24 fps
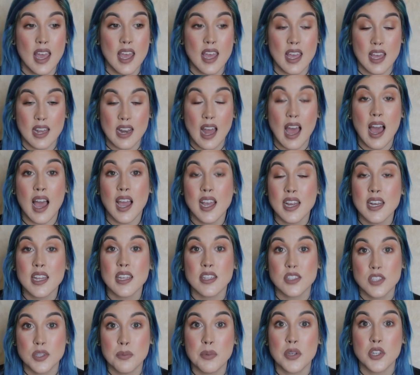and I
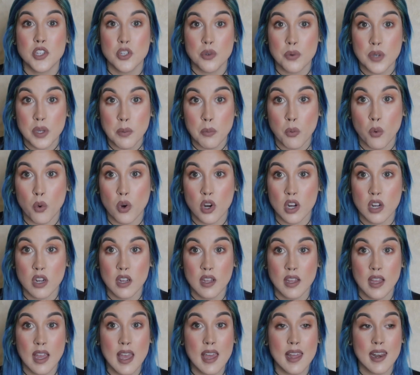need to be doing more.
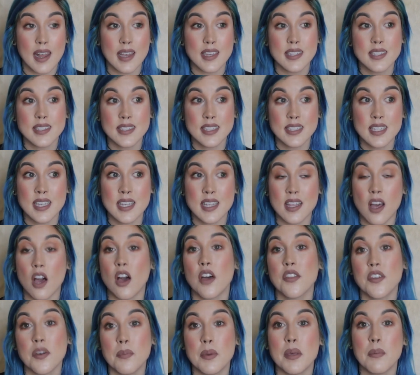And I see
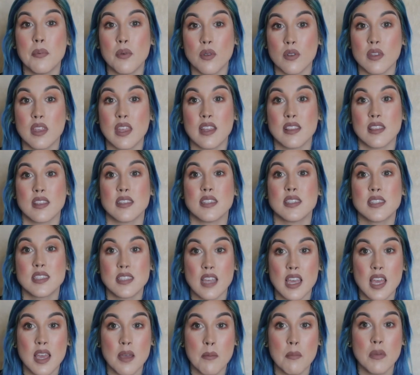other people get the
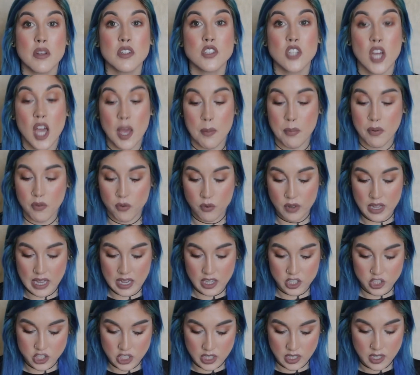same type of
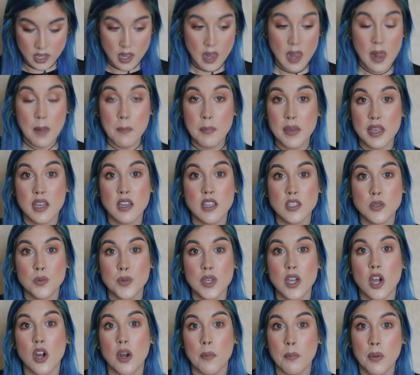reaction because
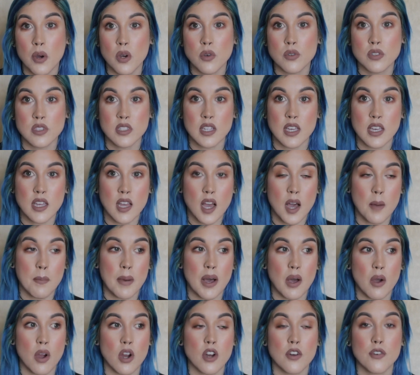we are posting
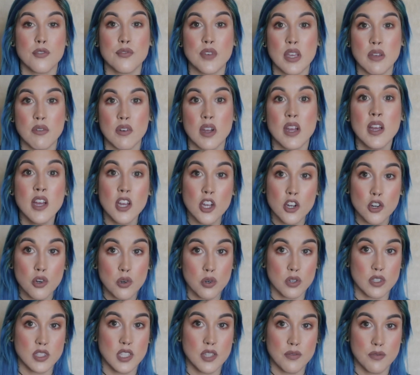about our favorite
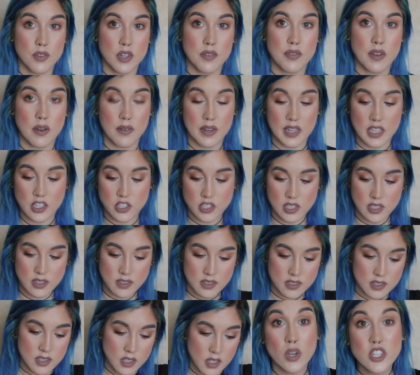cruelty-free
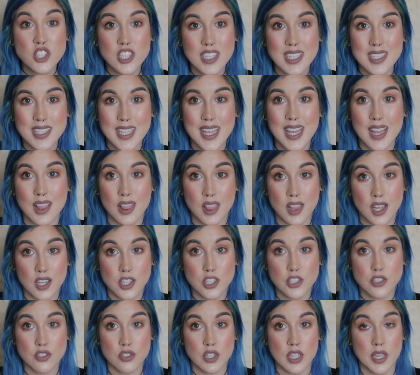foundations, which is a
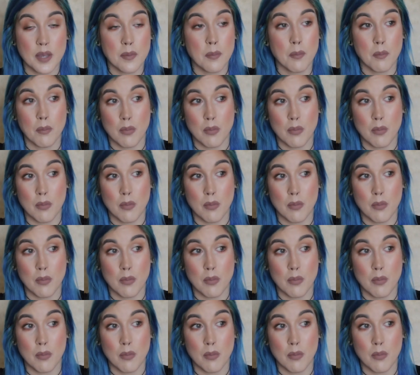luxury